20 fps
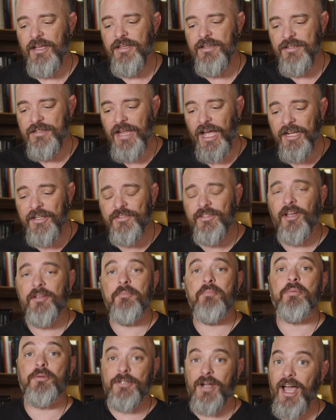Nights
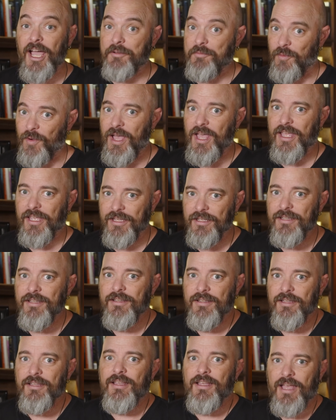on Broadway
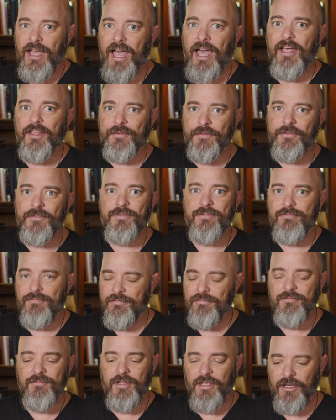has
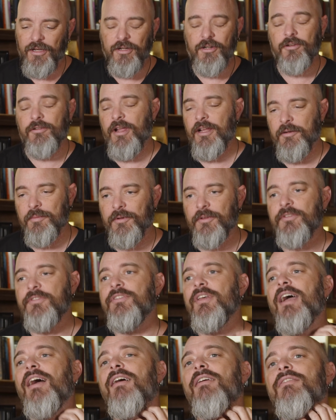incredible
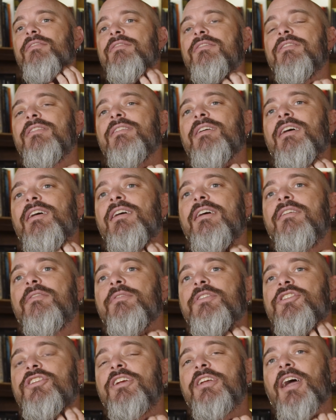sound
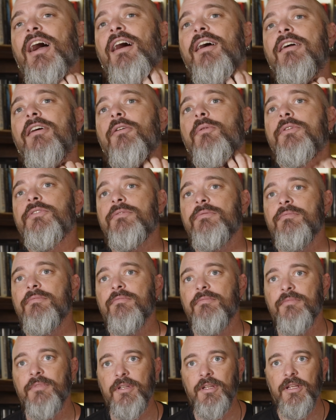when Chicago
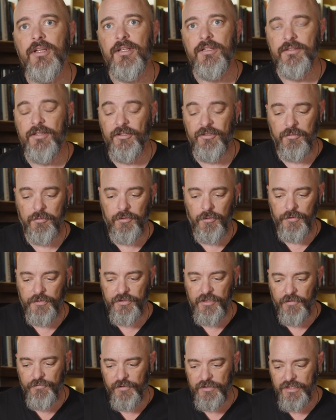did some cool
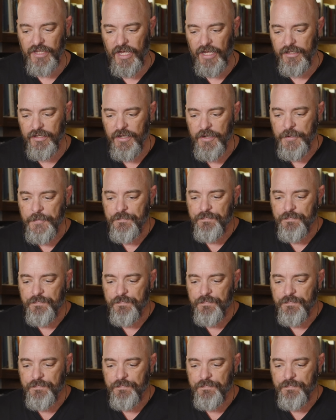stuff with that.